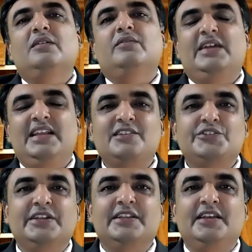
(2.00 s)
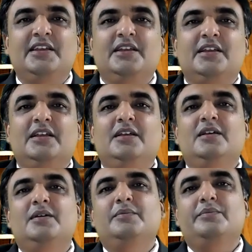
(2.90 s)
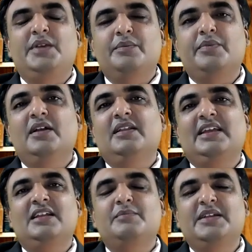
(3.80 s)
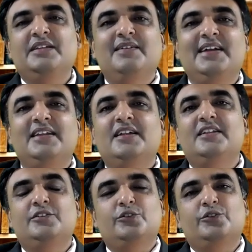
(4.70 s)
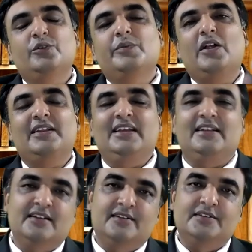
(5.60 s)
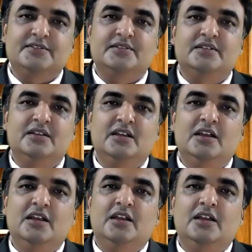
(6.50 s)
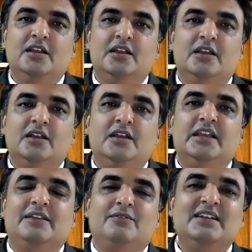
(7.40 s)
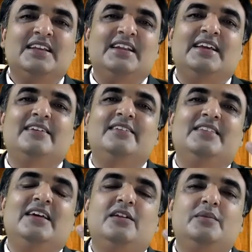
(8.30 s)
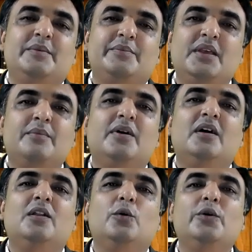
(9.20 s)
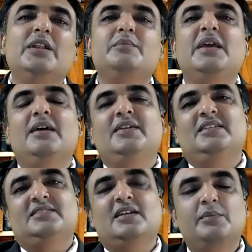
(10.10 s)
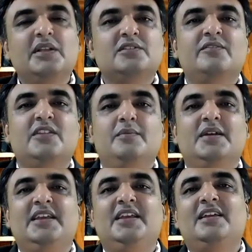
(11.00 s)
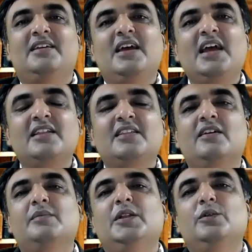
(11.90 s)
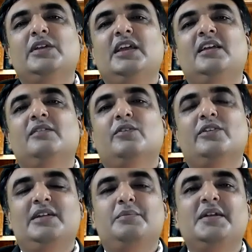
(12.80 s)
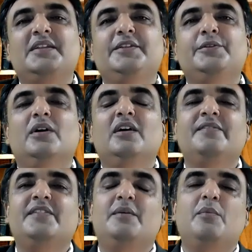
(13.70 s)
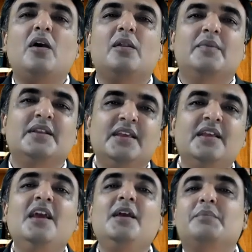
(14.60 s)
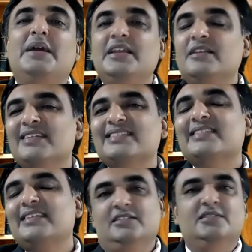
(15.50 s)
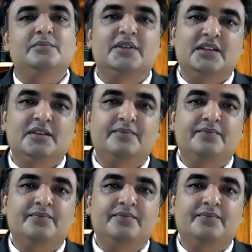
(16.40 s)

Financially, people can be divided into two broad categories. In one category, there will be people who will be having surplus of the money and they will be looking for the money to earn them more money by investing this money.